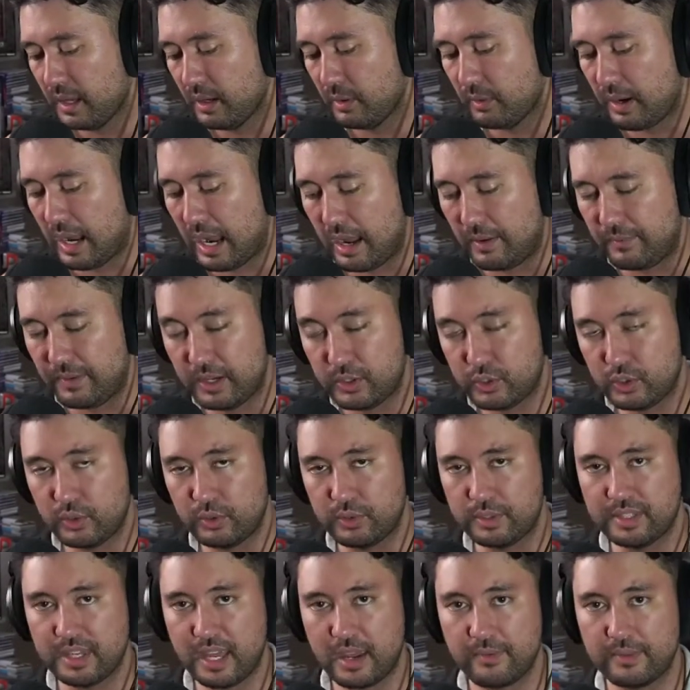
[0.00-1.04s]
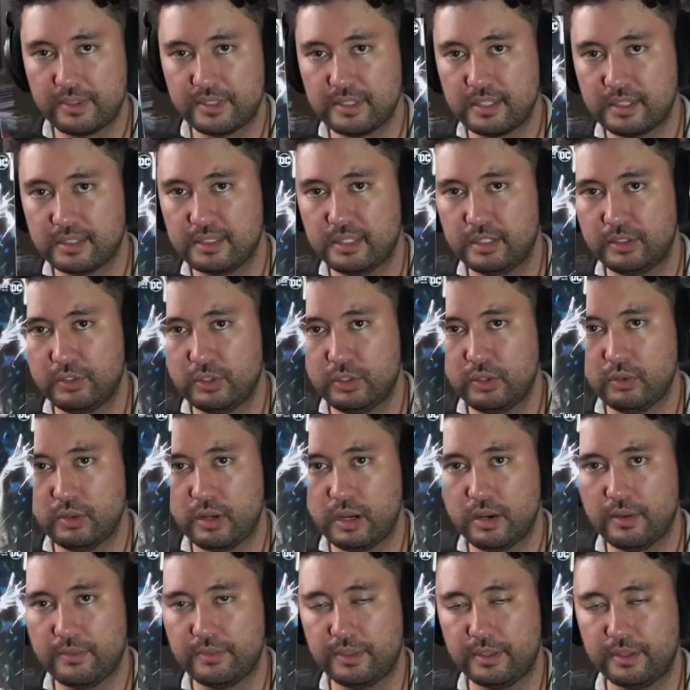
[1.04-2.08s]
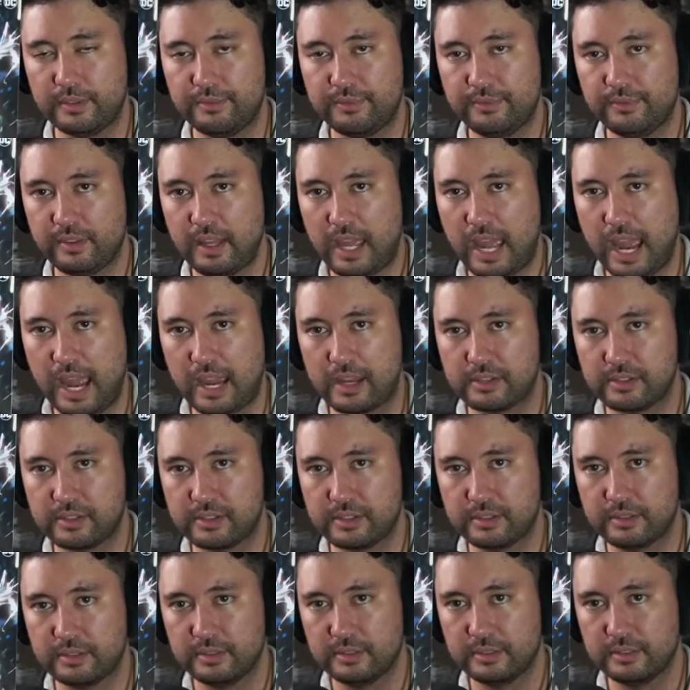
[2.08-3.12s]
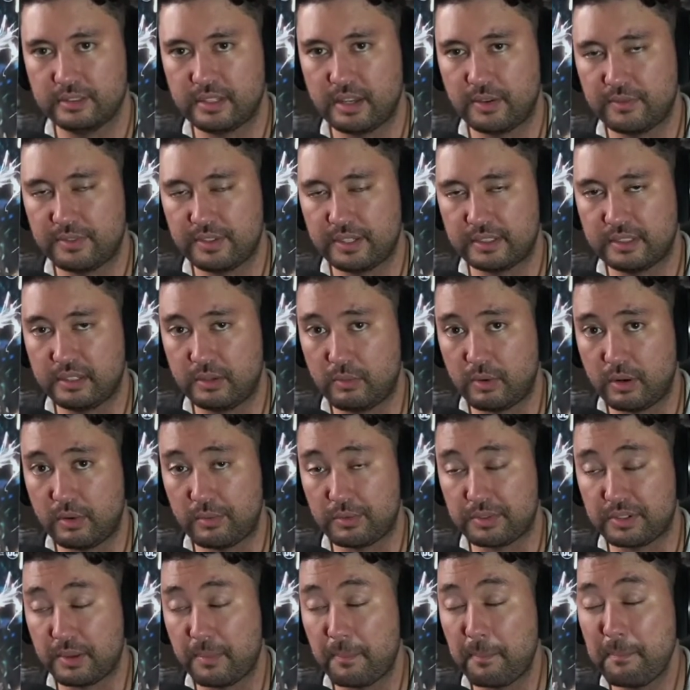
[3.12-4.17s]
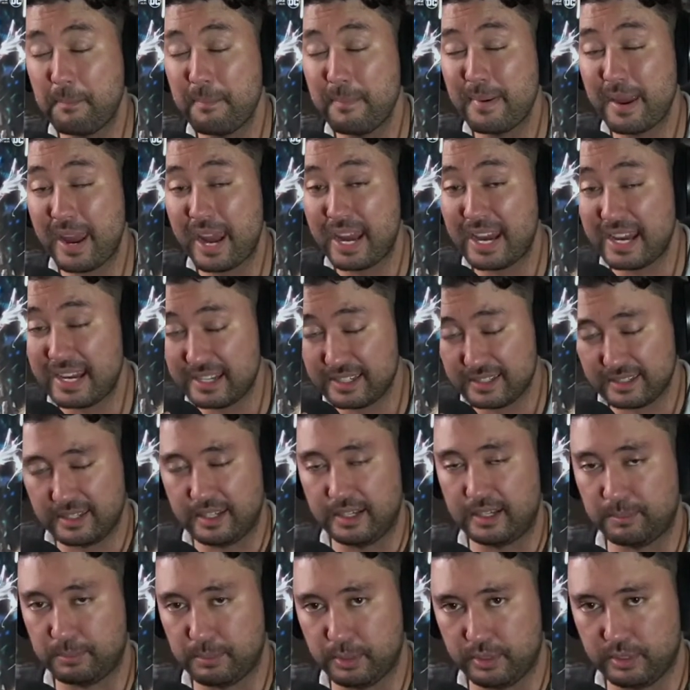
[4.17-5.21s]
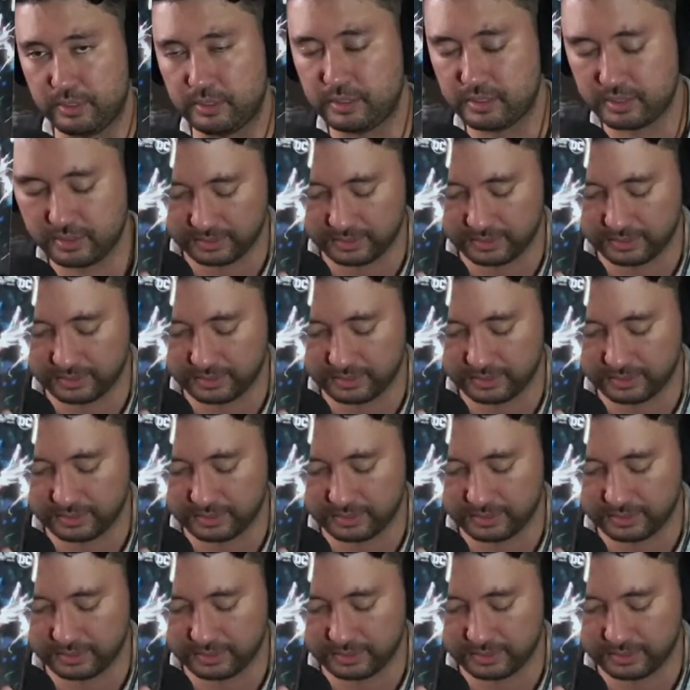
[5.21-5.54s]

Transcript: We have issue 762 of The Flash. 761 was an amazing book.